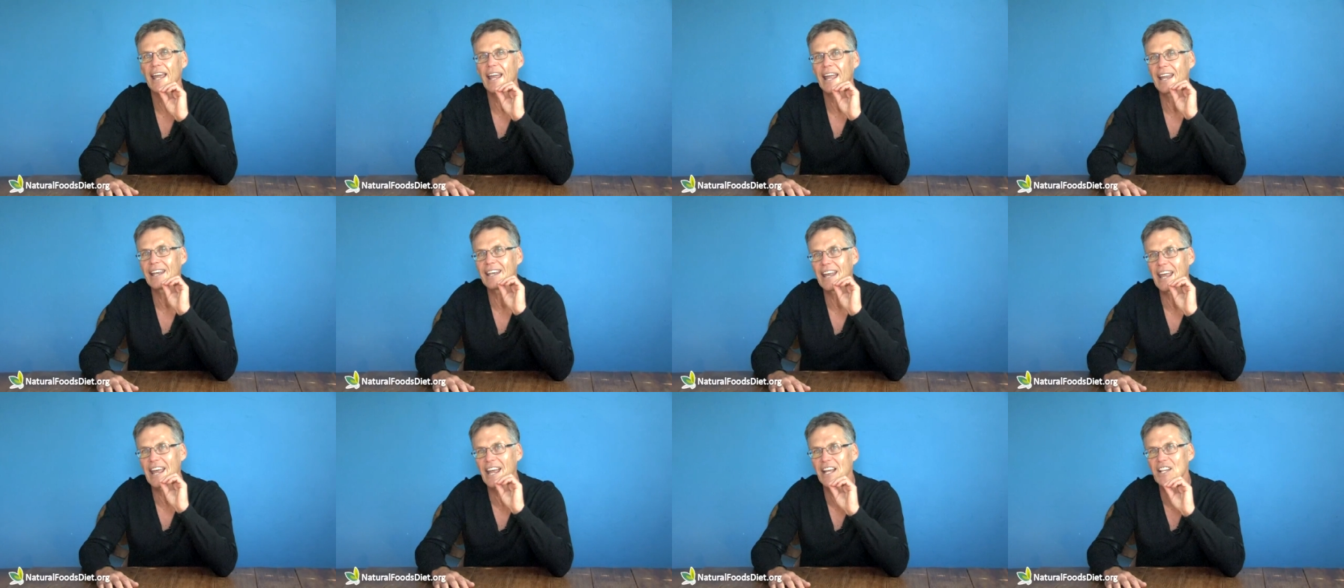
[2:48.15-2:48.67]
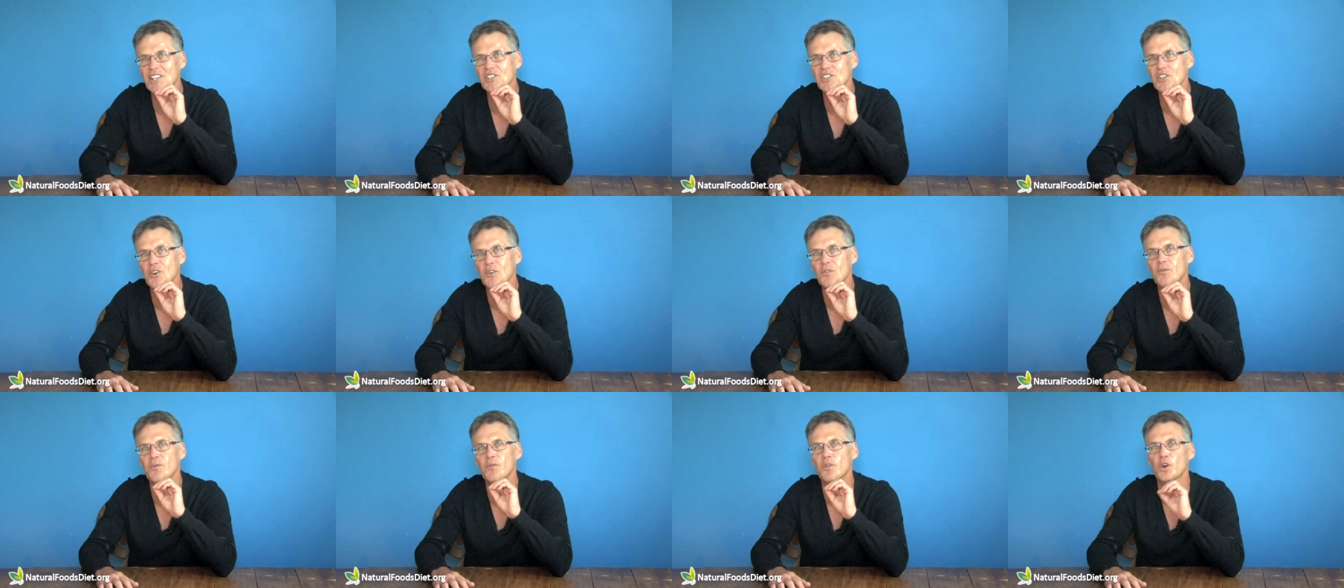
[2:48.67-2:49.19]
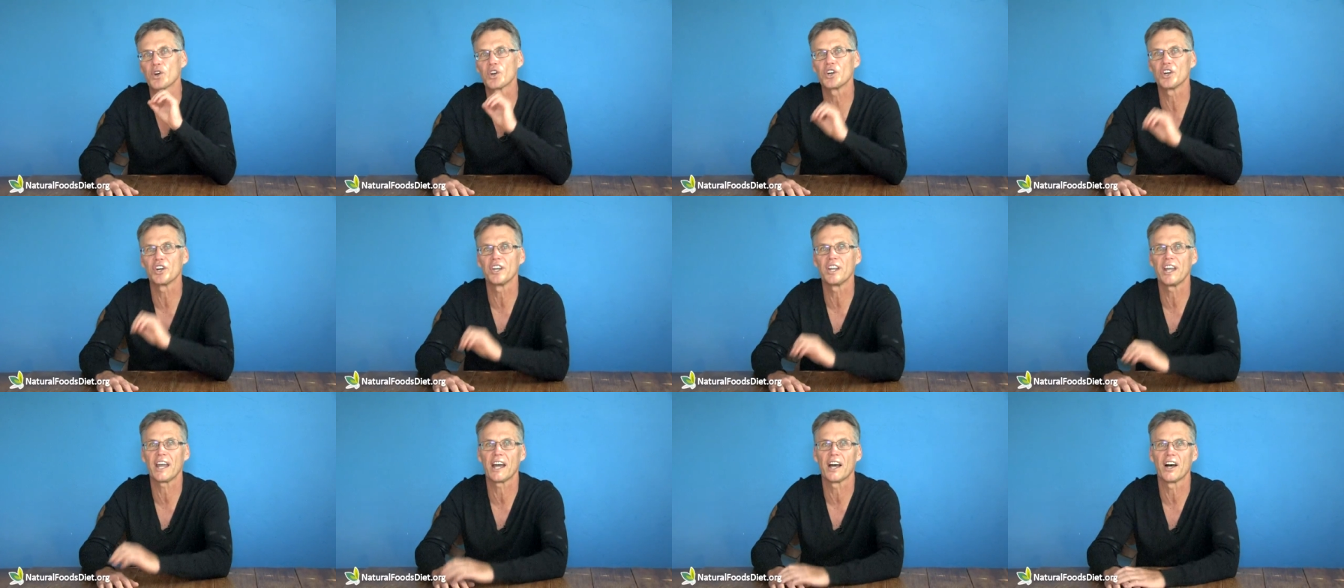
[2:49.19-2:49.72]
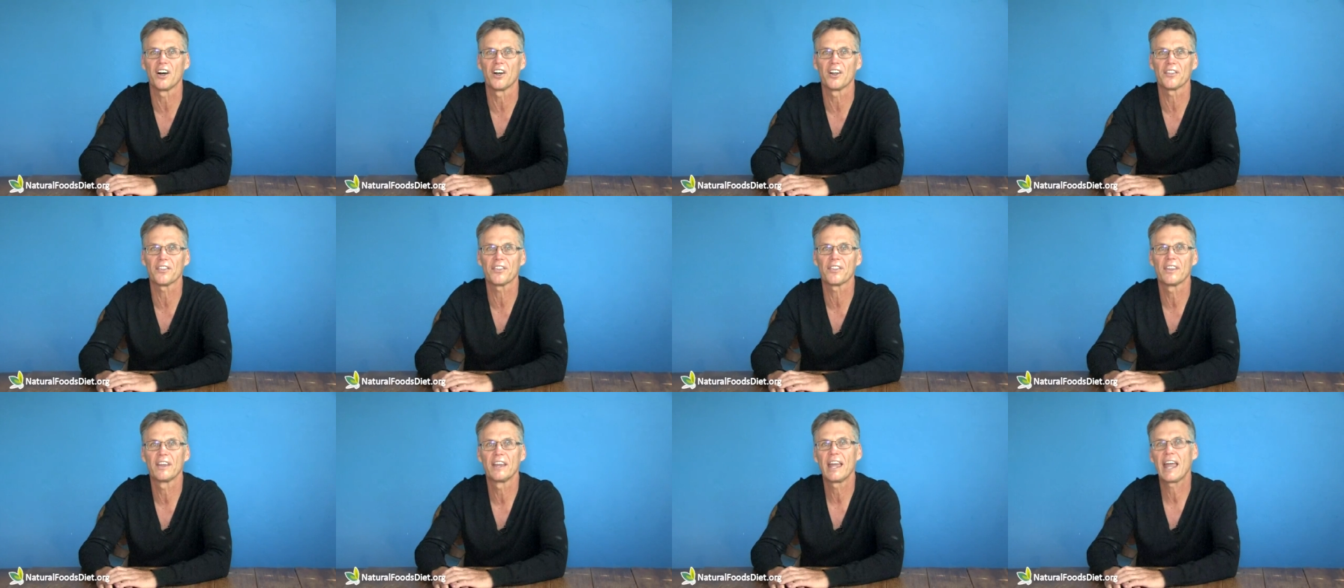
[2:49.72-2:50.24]
an answer for good
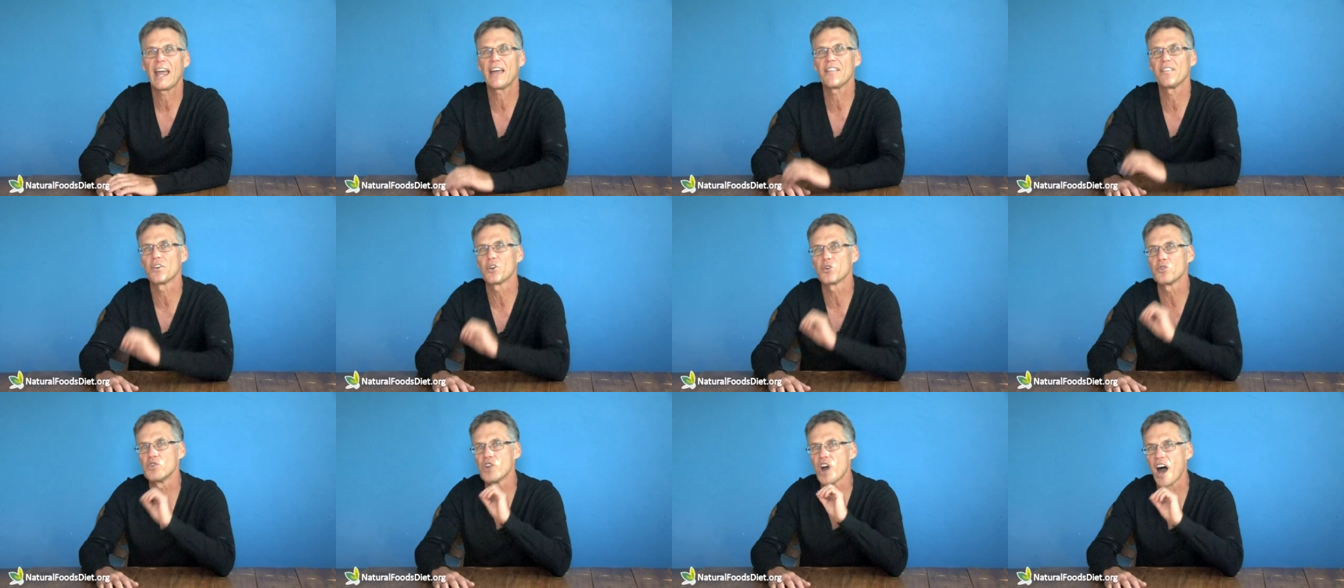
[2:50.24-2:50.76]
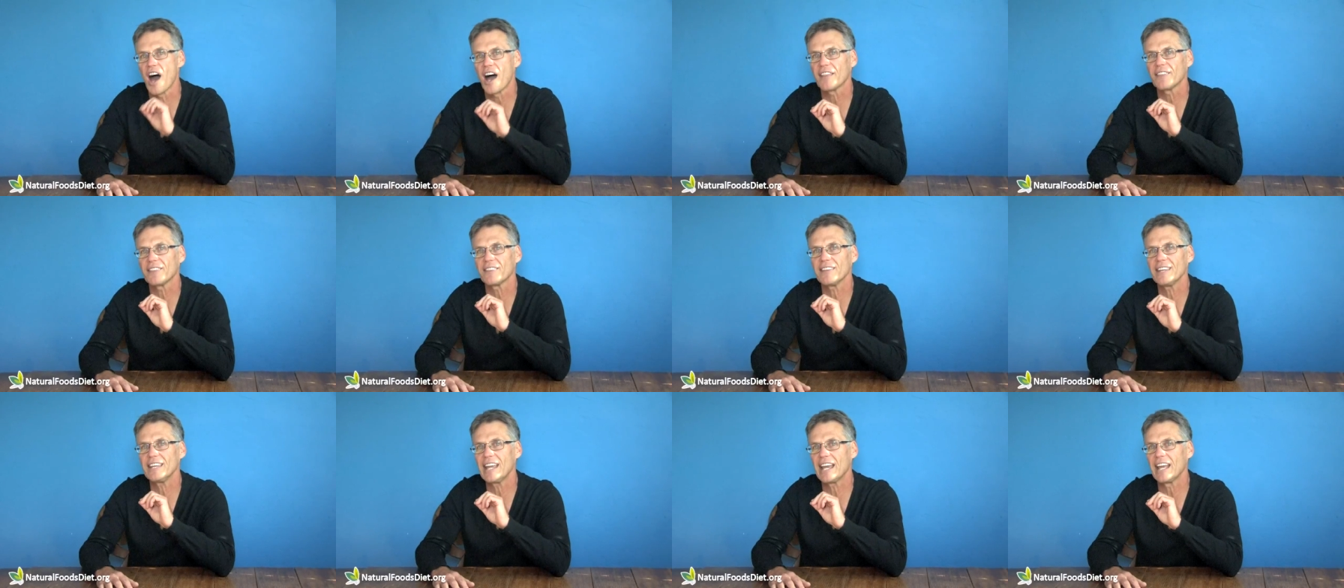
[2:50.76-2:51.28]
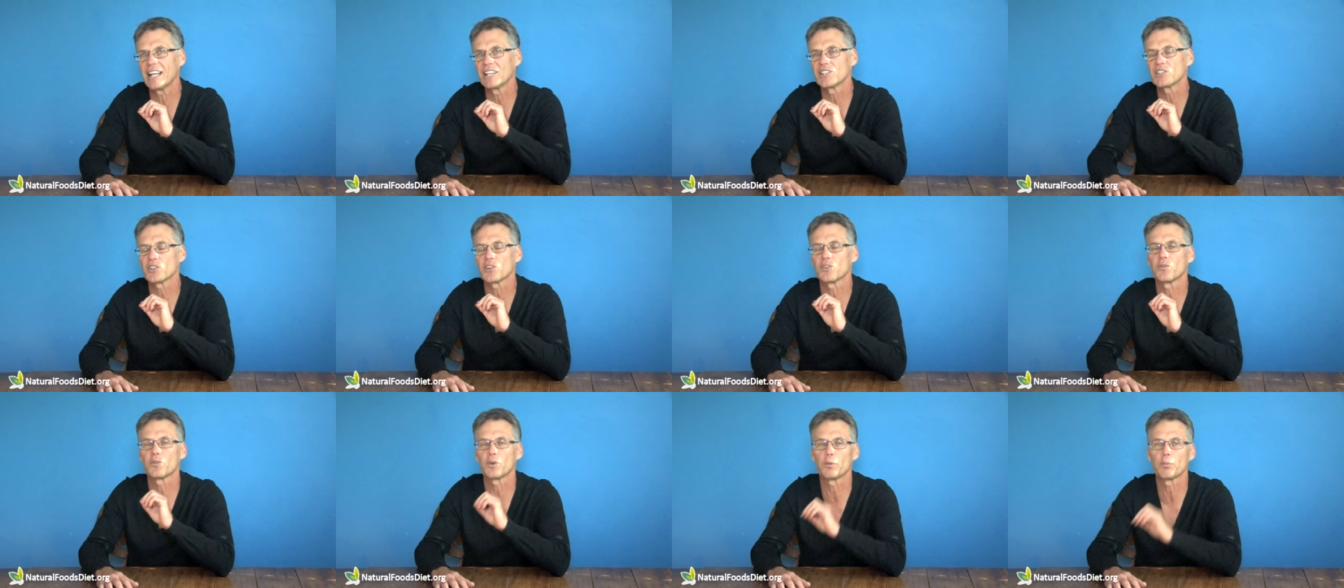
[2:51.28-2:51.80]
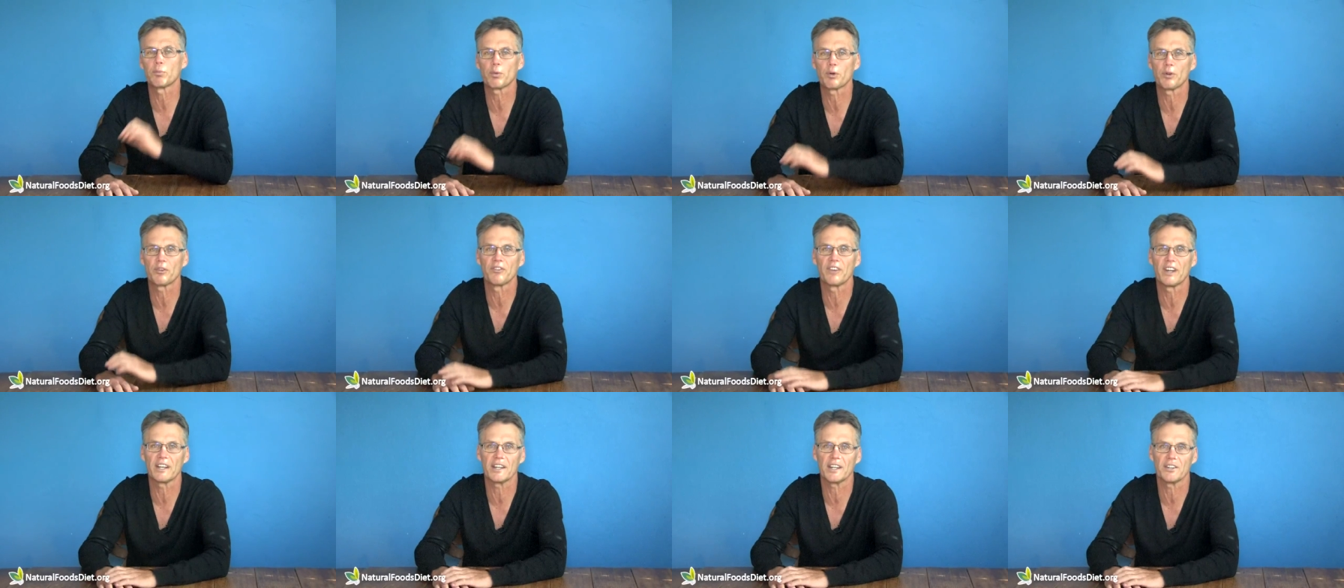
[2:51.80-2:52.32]
health and they're not the answer for
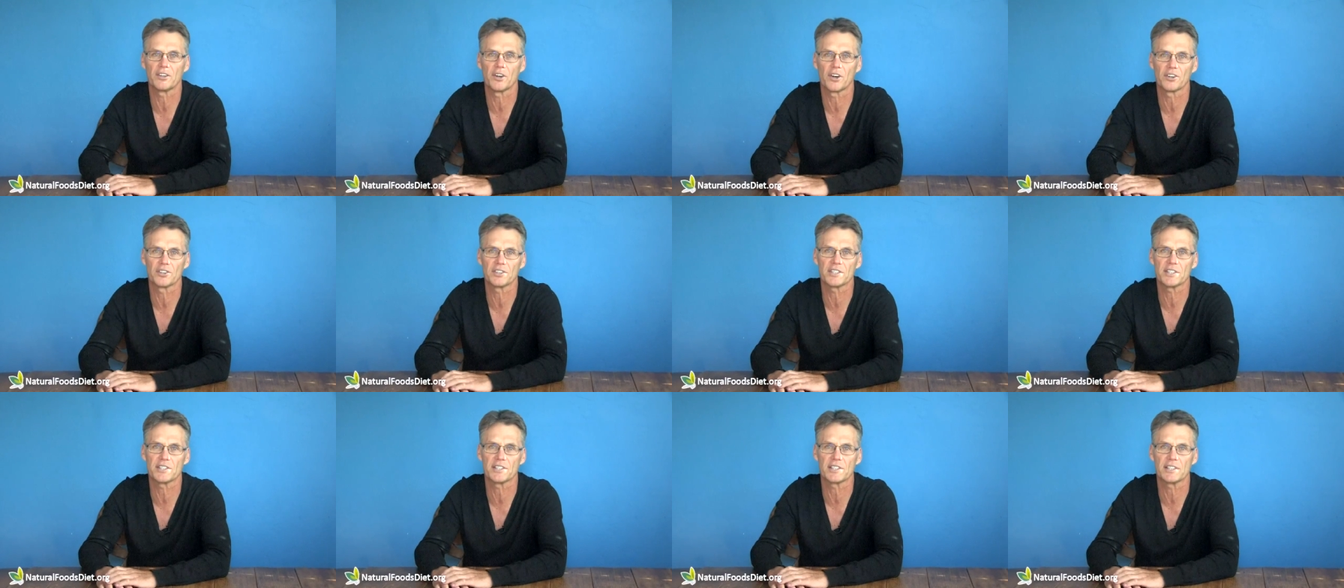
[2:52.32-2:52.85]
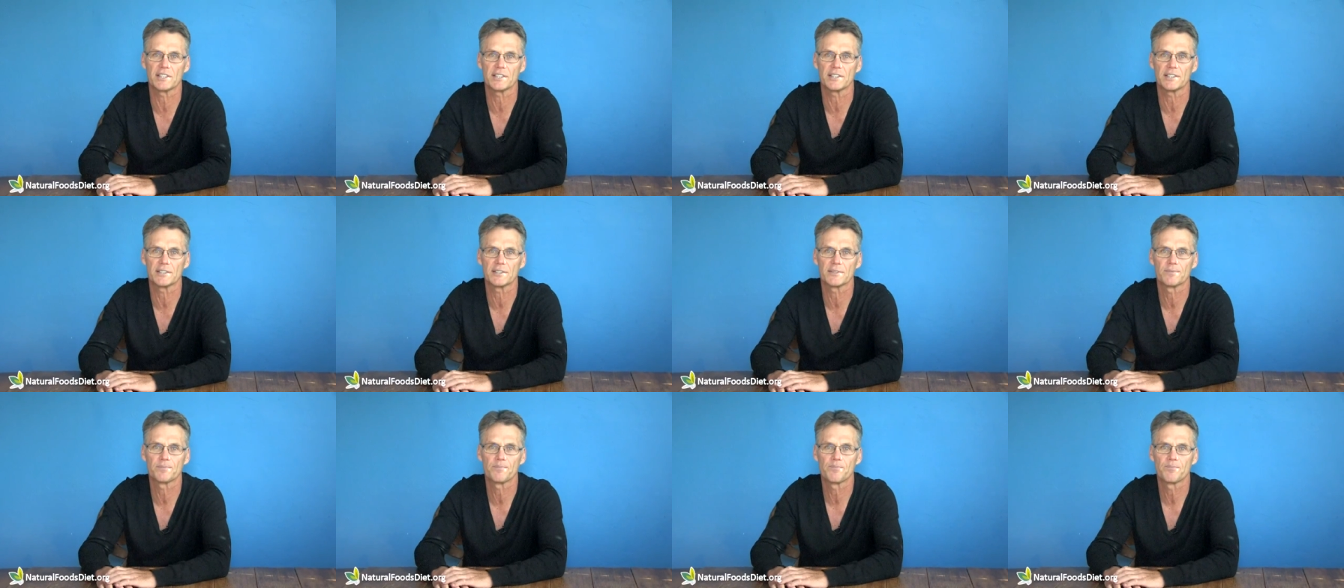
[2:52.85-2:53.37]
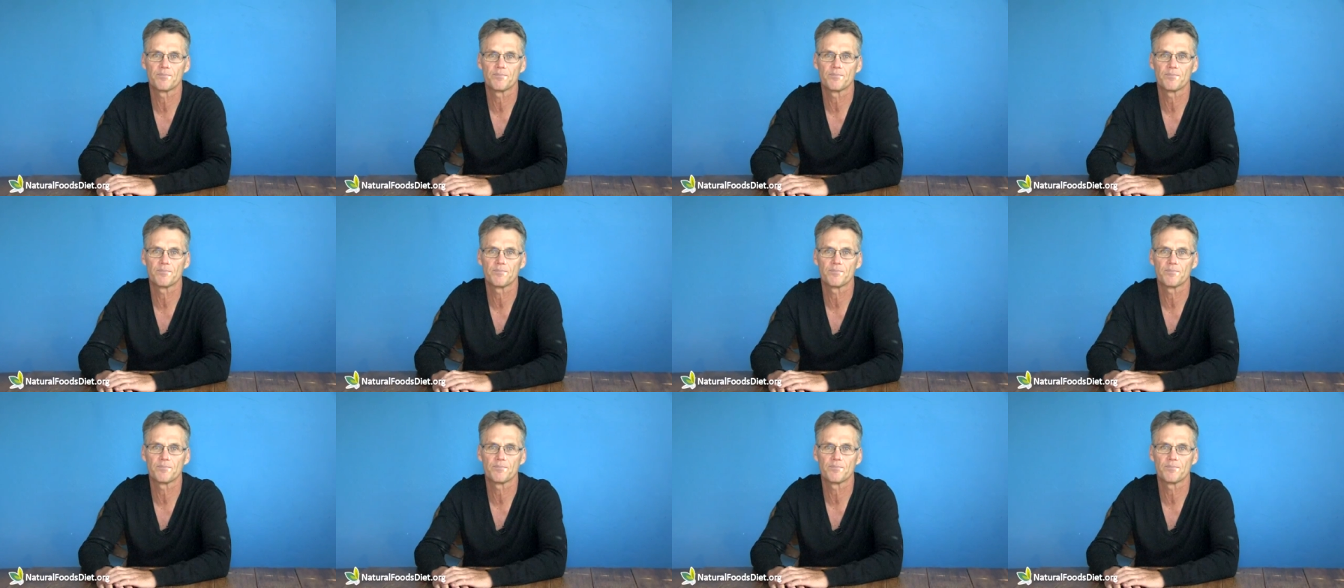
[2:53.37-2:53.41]
preventing heart disease.